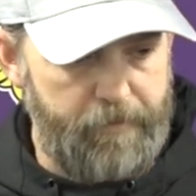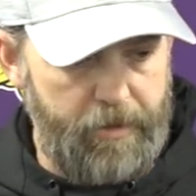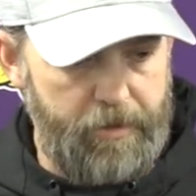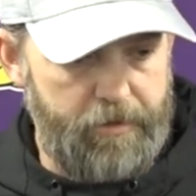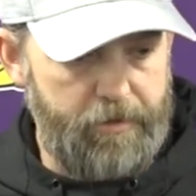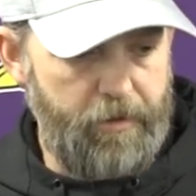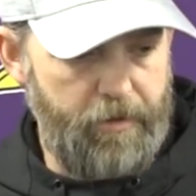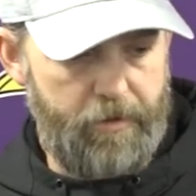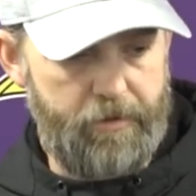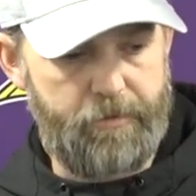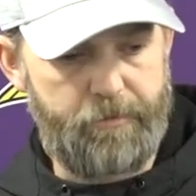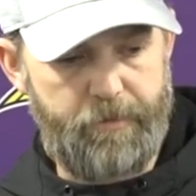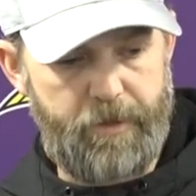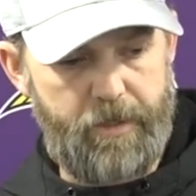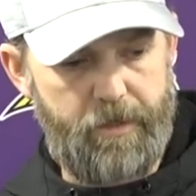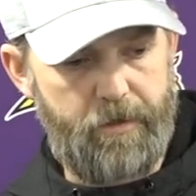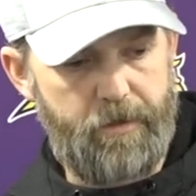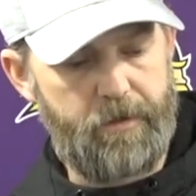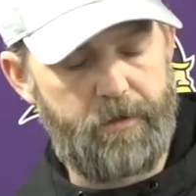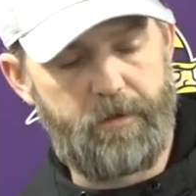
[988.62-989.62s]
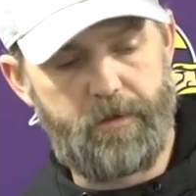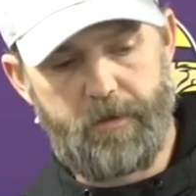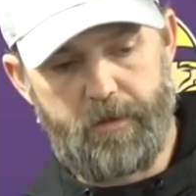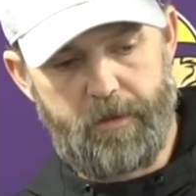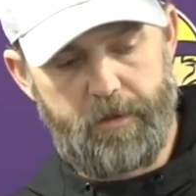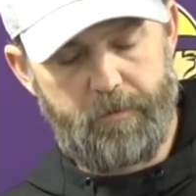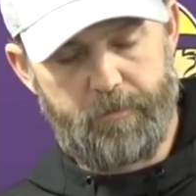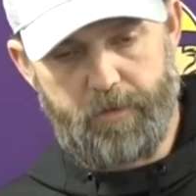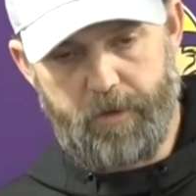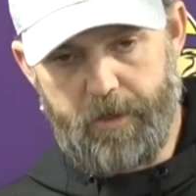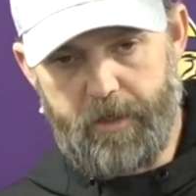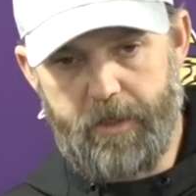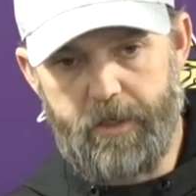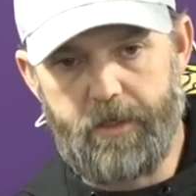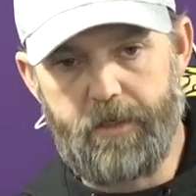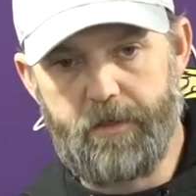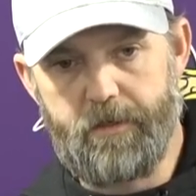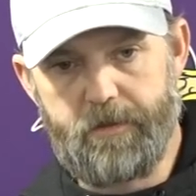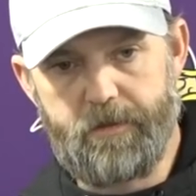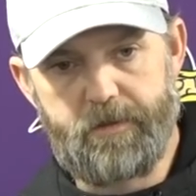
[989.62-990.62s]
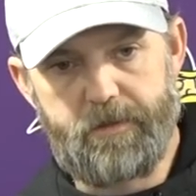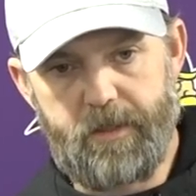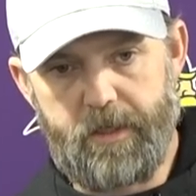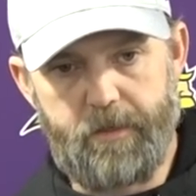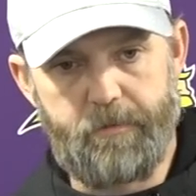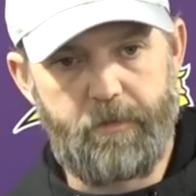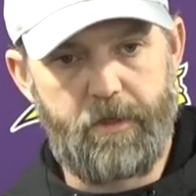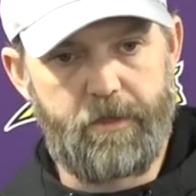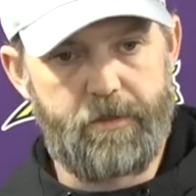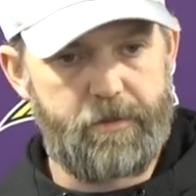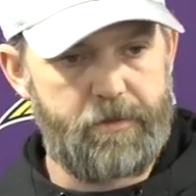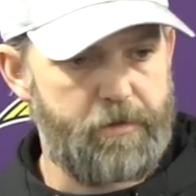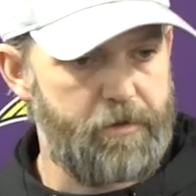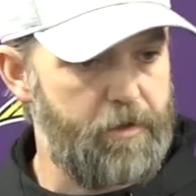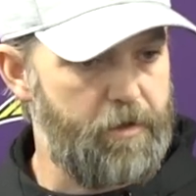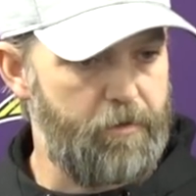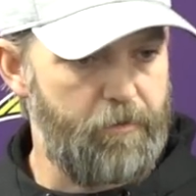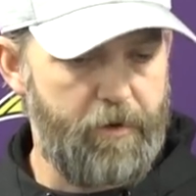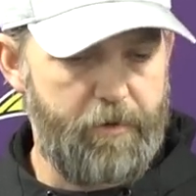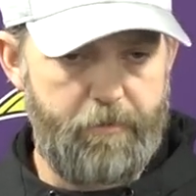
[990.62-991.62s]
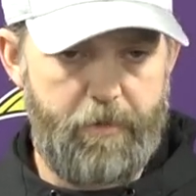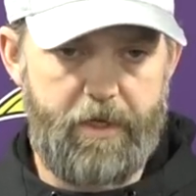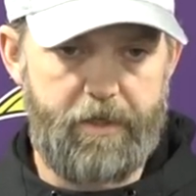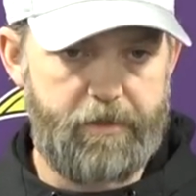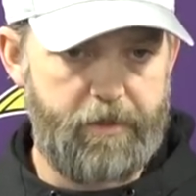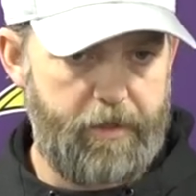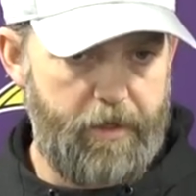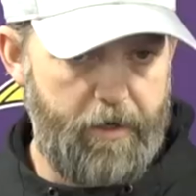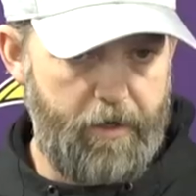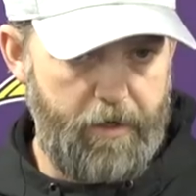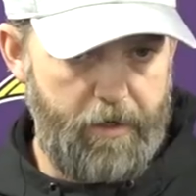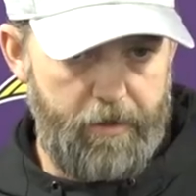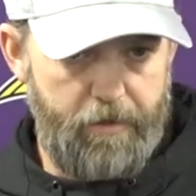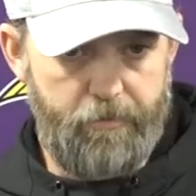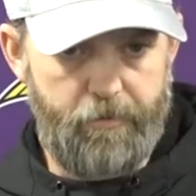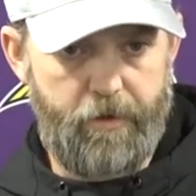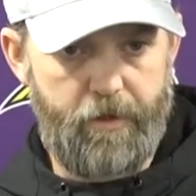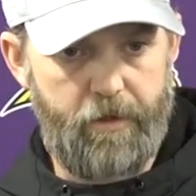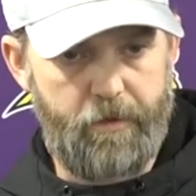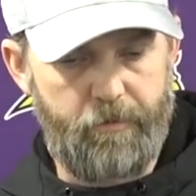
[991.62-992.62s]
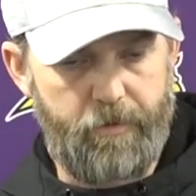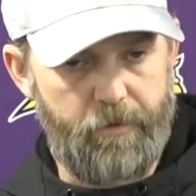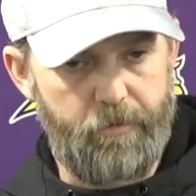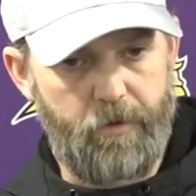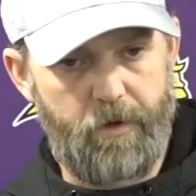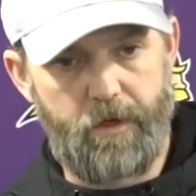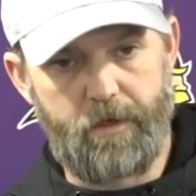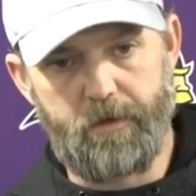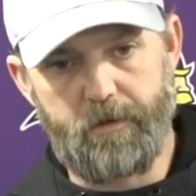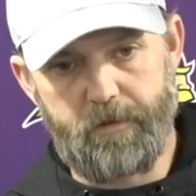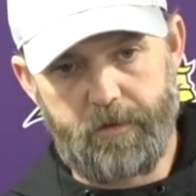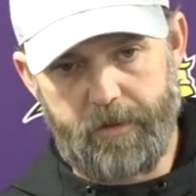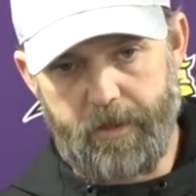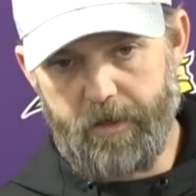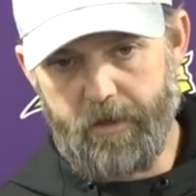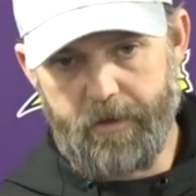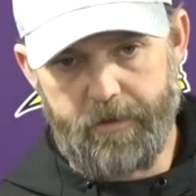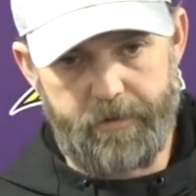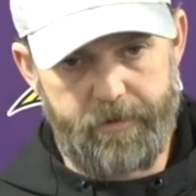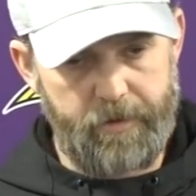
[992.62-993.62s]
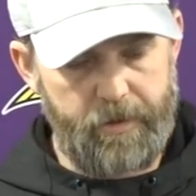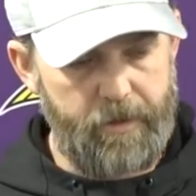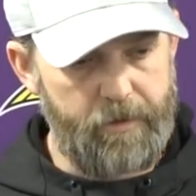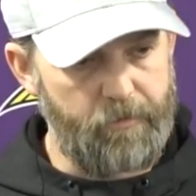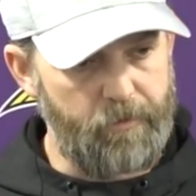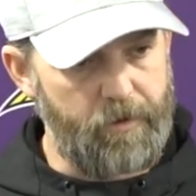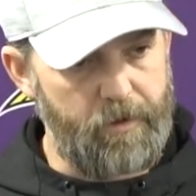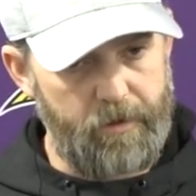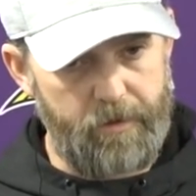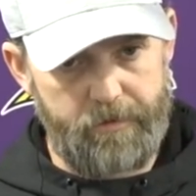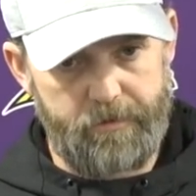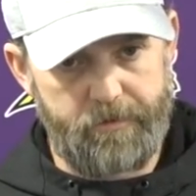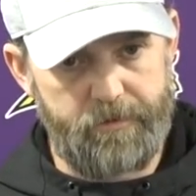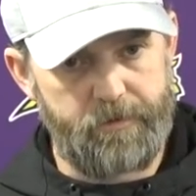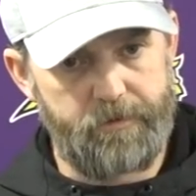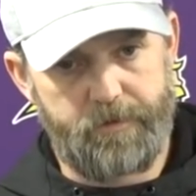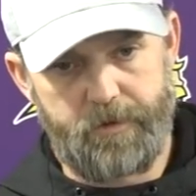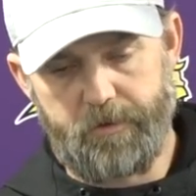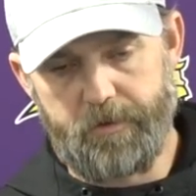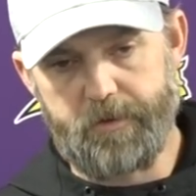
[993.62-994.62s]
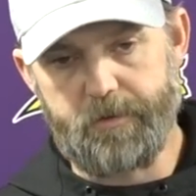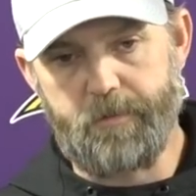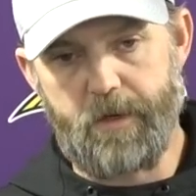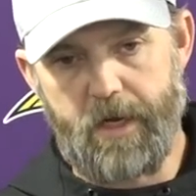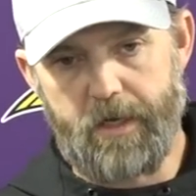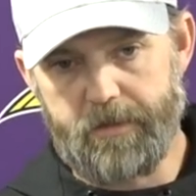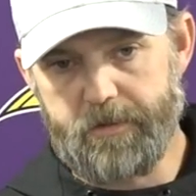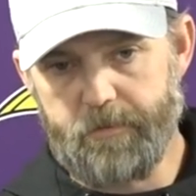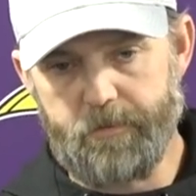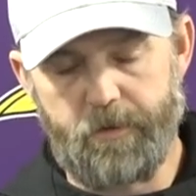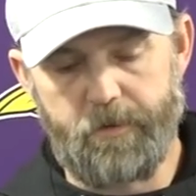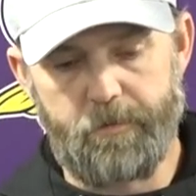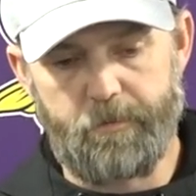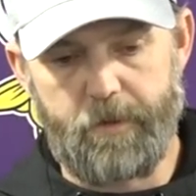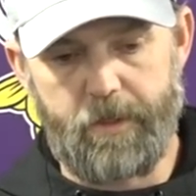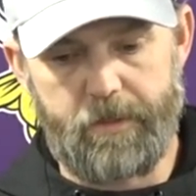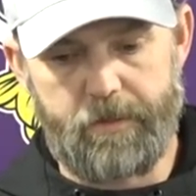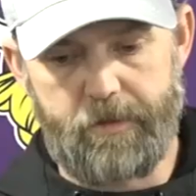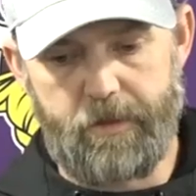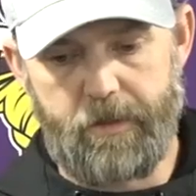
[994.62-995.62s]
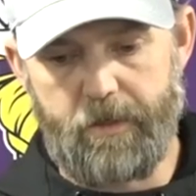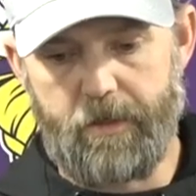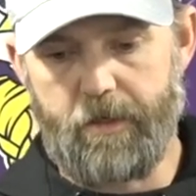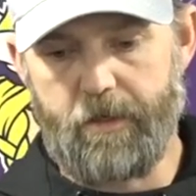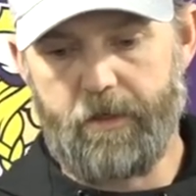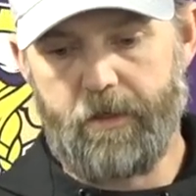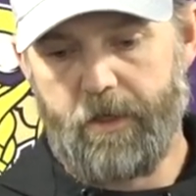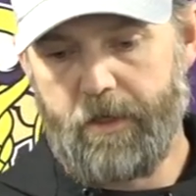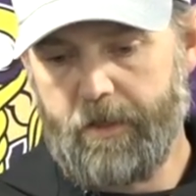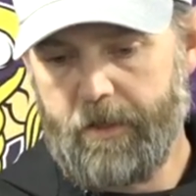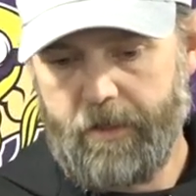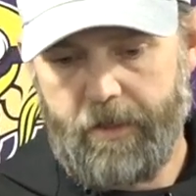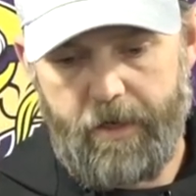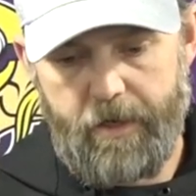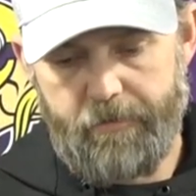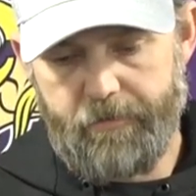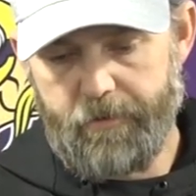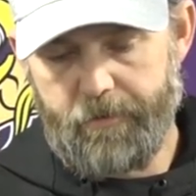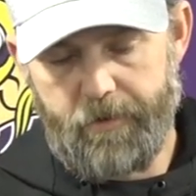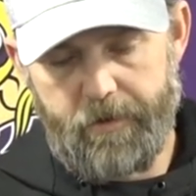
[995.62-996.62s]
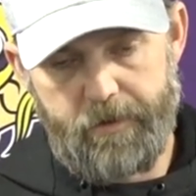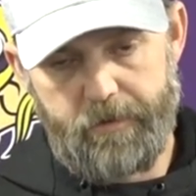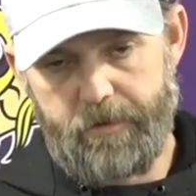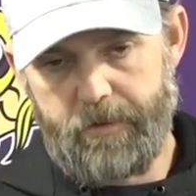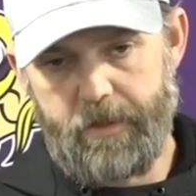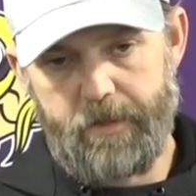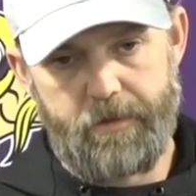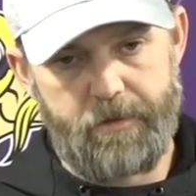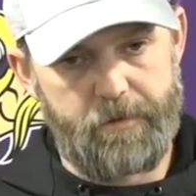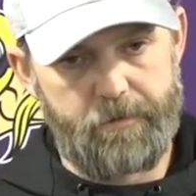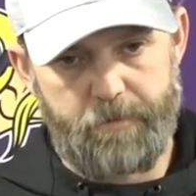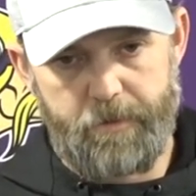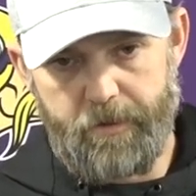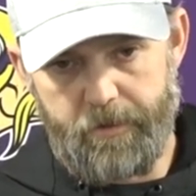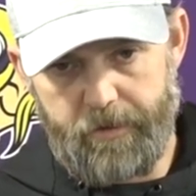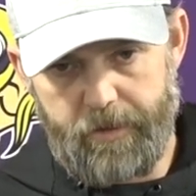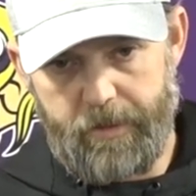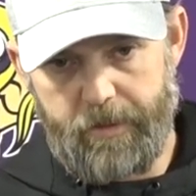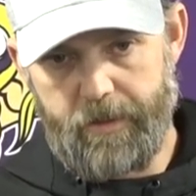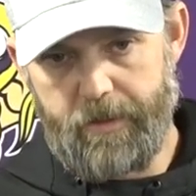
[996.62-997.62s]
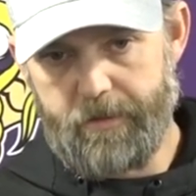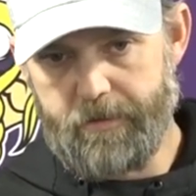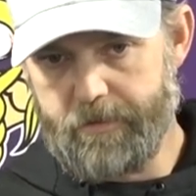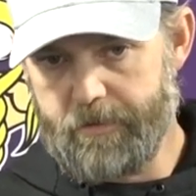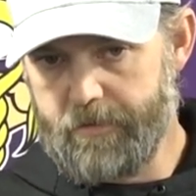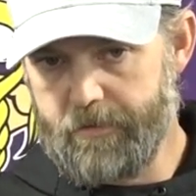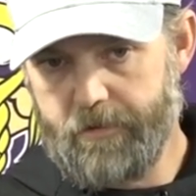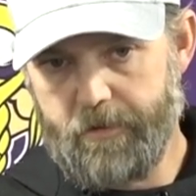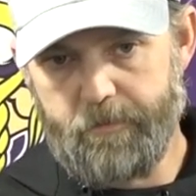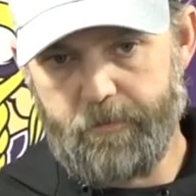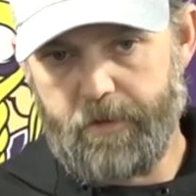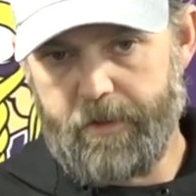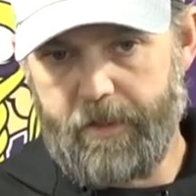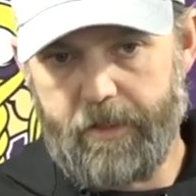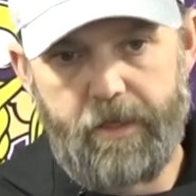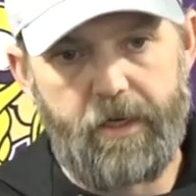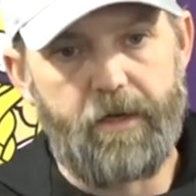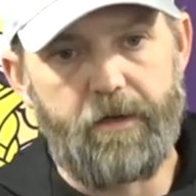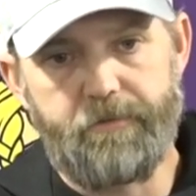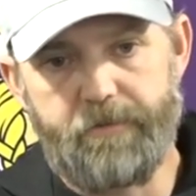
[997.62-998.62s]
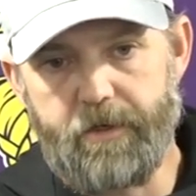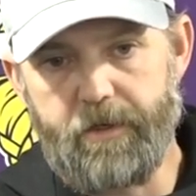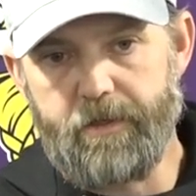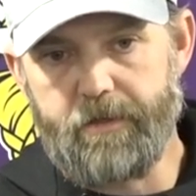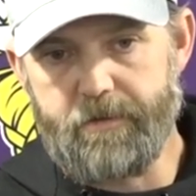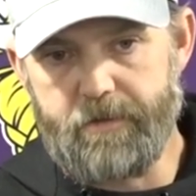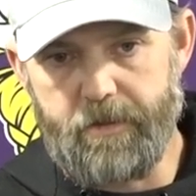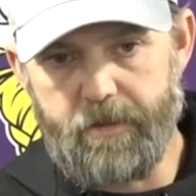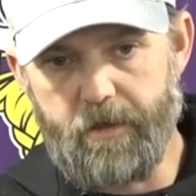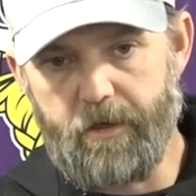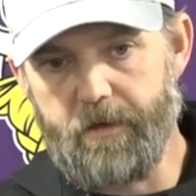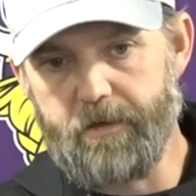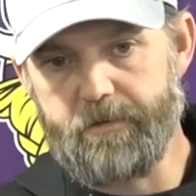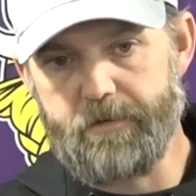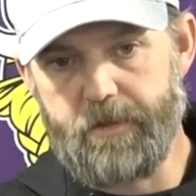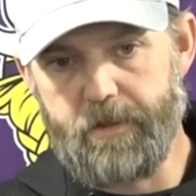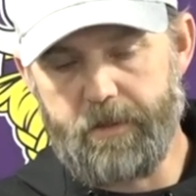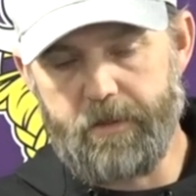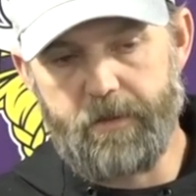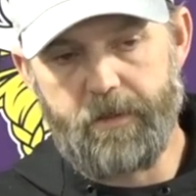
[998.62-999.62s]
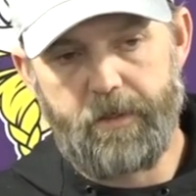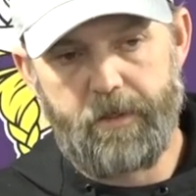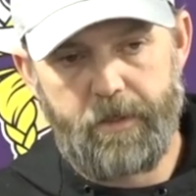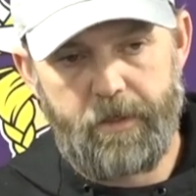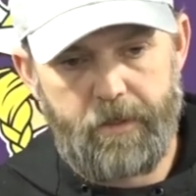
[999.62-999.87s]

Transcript: It's been a pretty seamless, we miss Garrett and we want Garrett to get well as soon as possible, but everyone in this building has complete confidence in Austin,